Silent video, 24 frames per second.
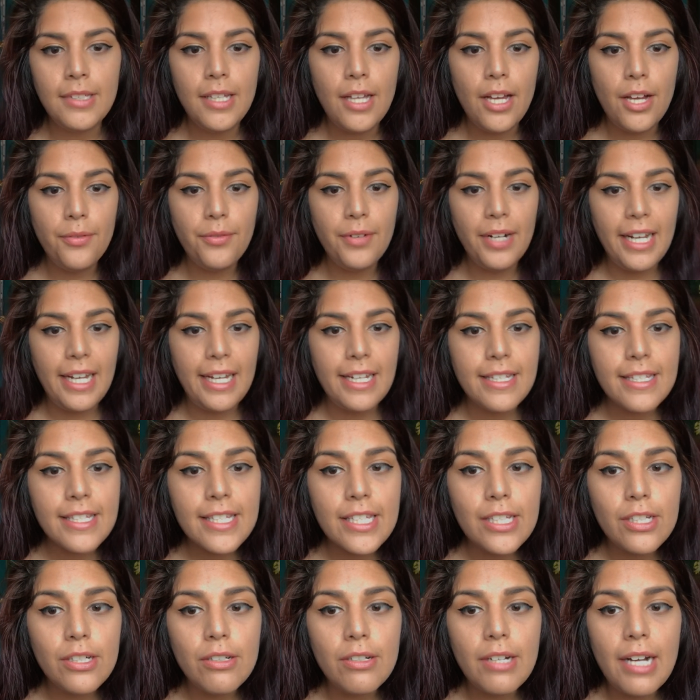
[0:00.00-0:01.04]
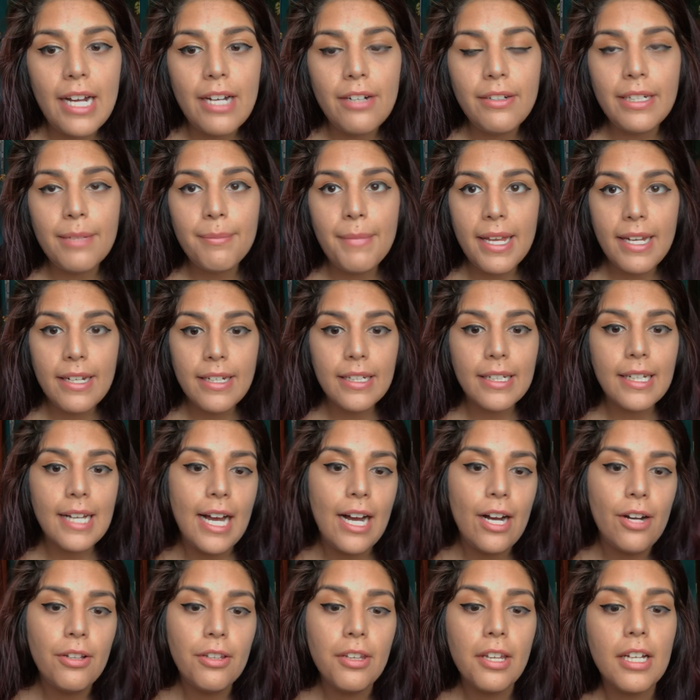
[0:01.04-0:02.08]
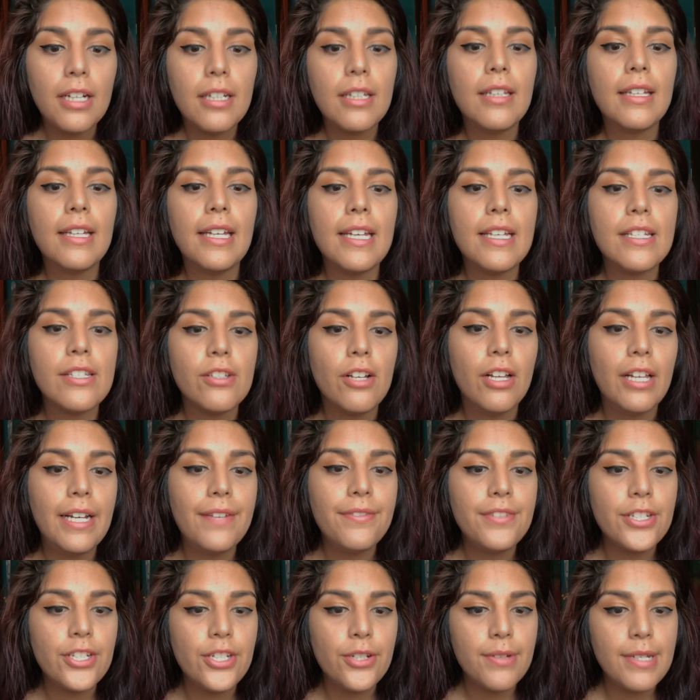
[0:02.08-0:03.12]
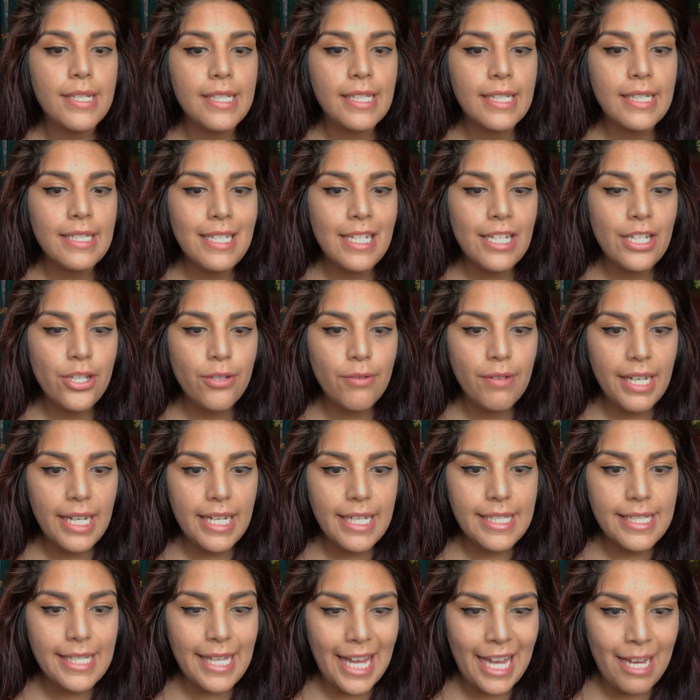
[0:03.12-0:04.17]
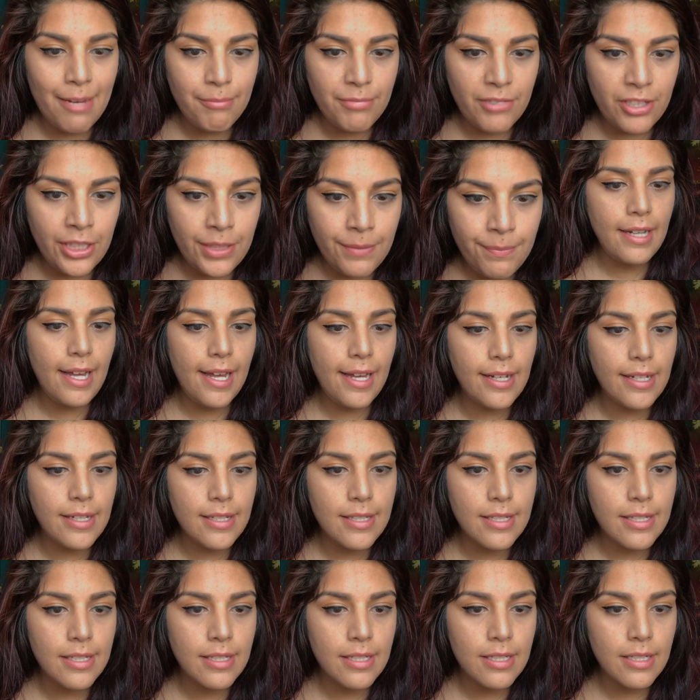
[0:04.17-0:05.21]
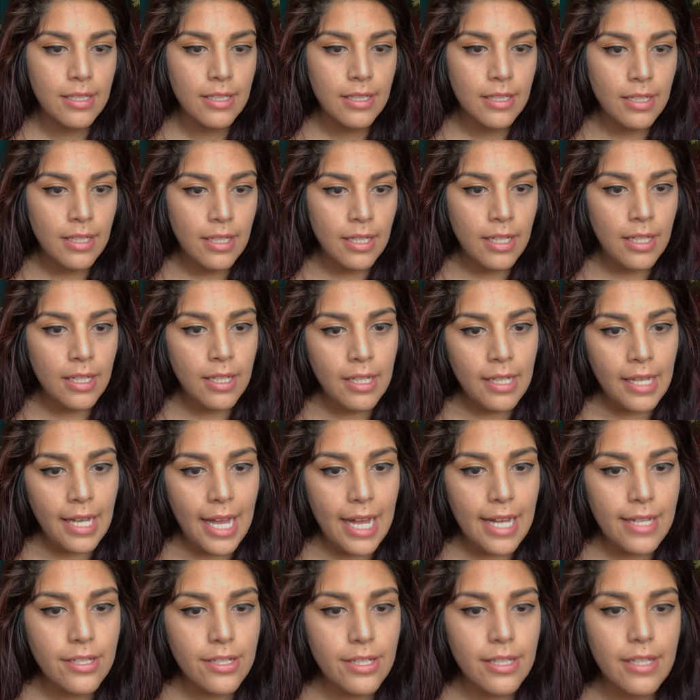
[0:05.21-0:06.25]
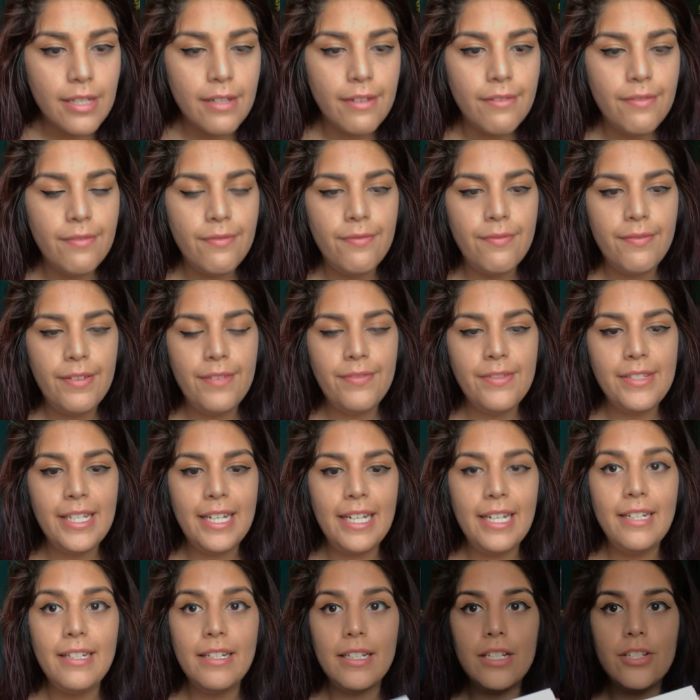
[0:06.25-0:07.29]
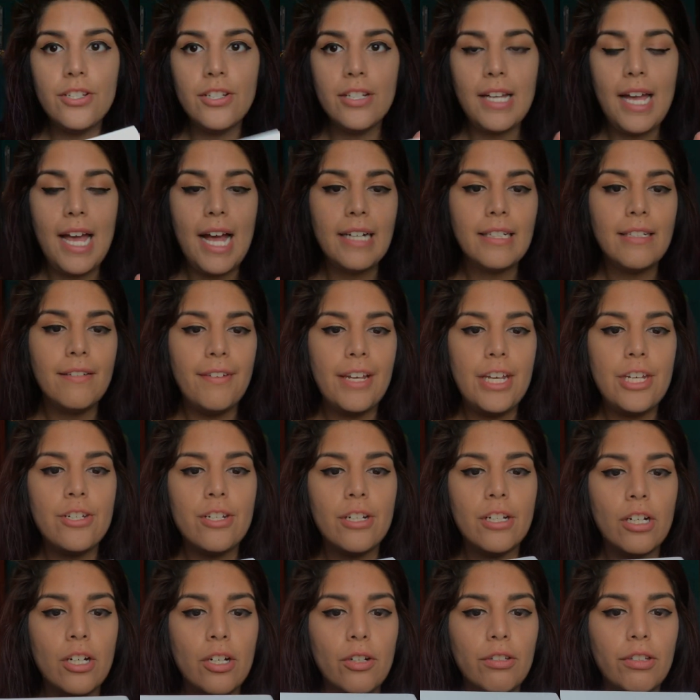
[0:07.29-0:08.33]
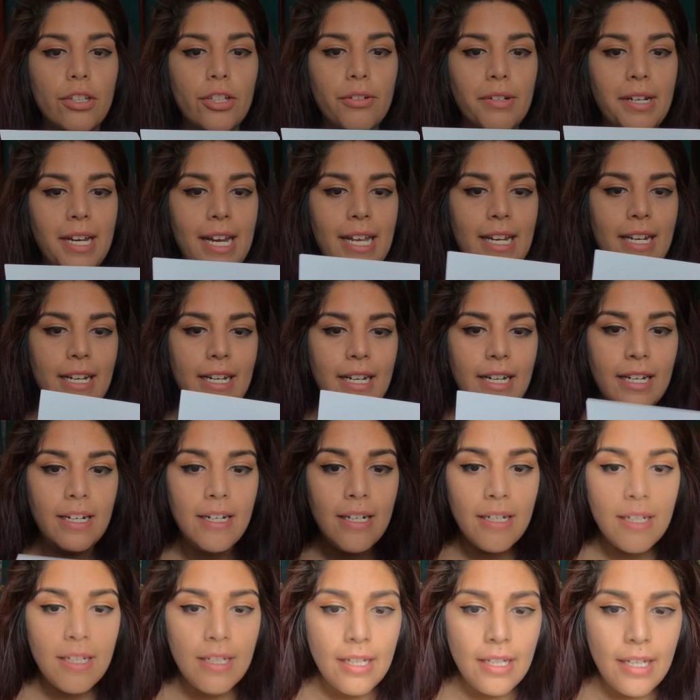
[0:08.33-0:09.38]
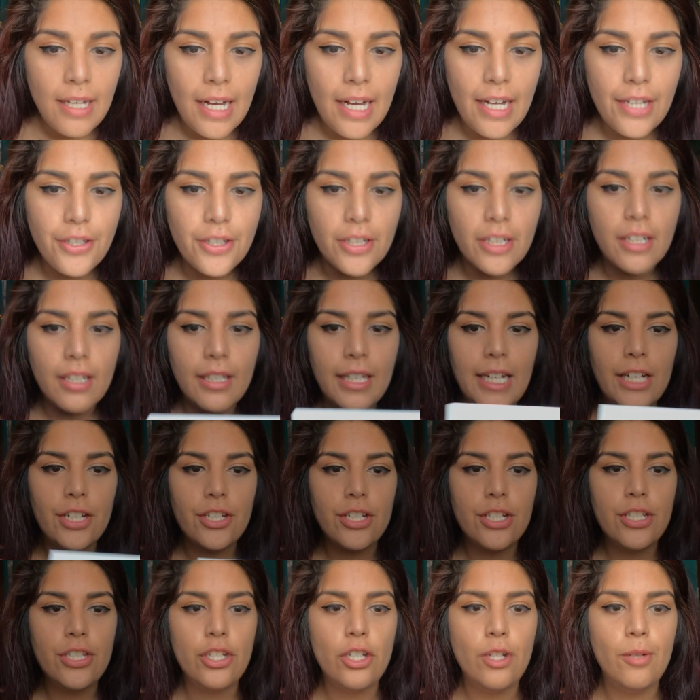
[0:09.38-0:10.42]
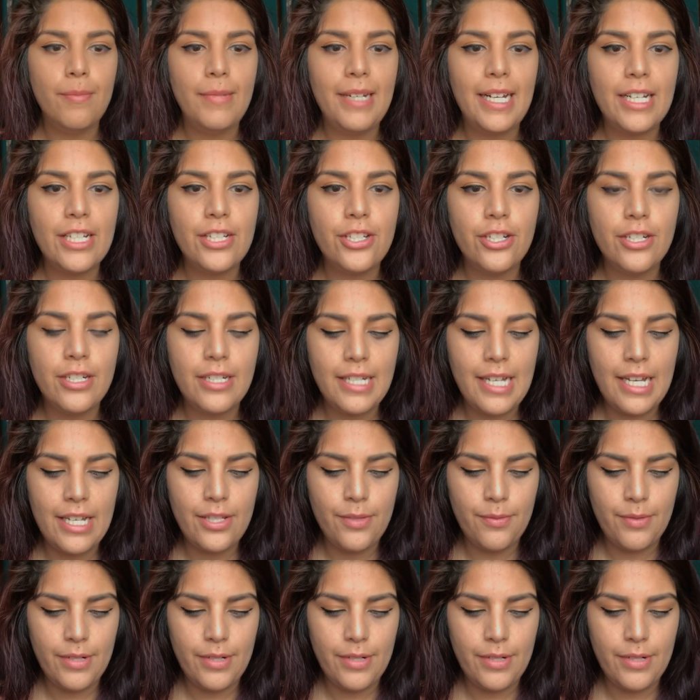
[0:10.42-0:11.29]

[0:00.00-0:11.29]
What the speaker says: Alright, so I already made an account, luckily, so all I have to do is continue as Amber. Next, enter the 15-digit activation code located on your collection tube next to your test